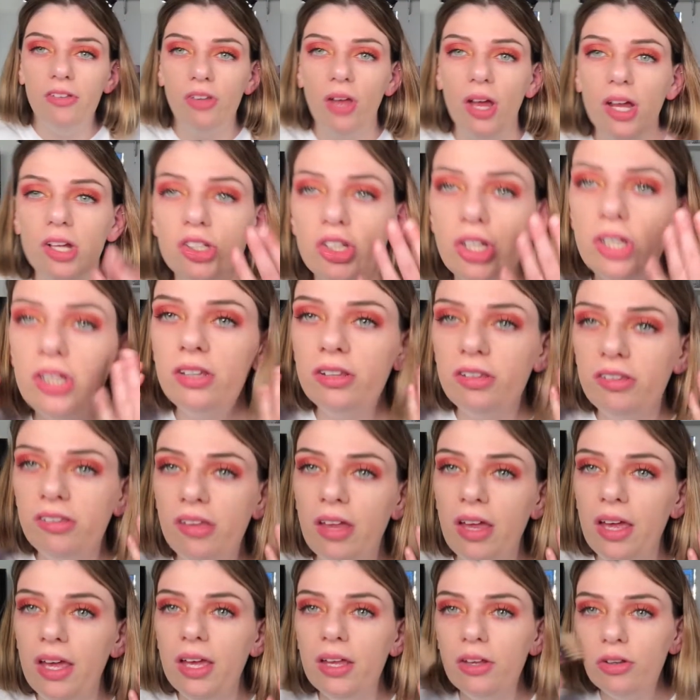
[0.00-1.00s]
as you can see,
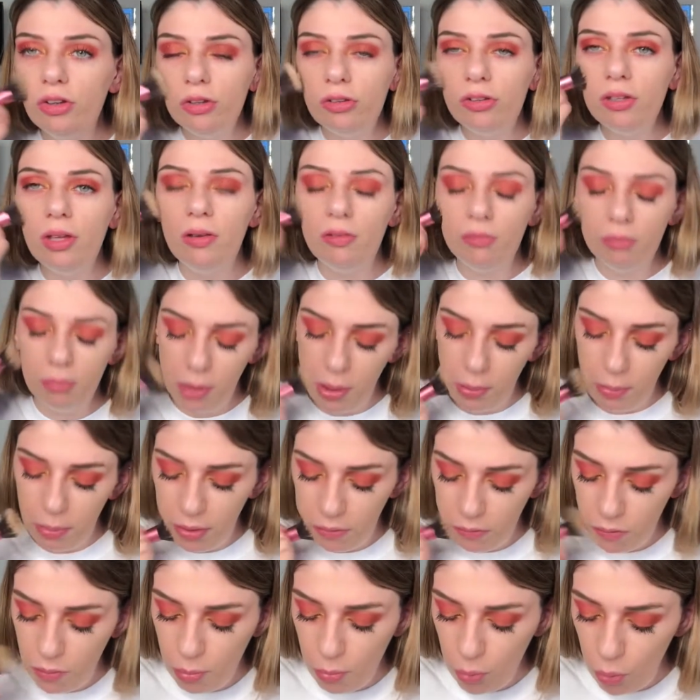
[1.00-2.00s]
it just gives me a bit of a
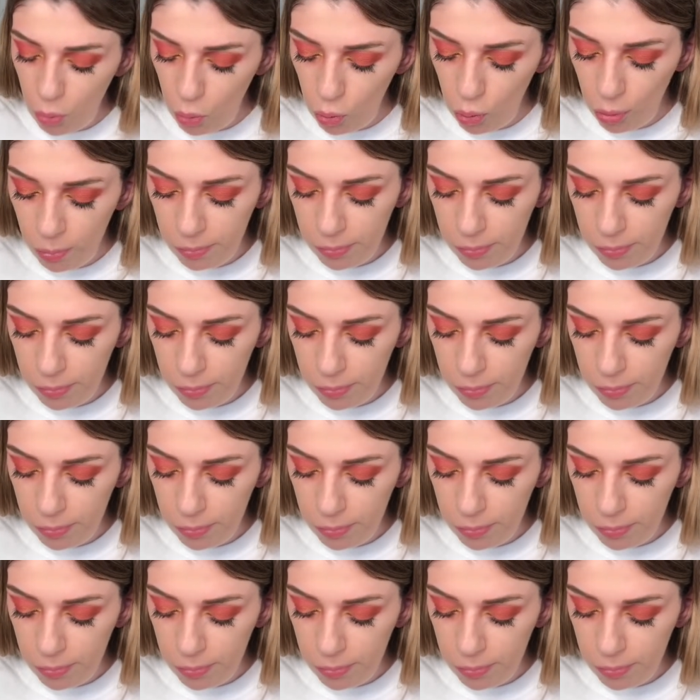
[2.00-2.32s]
more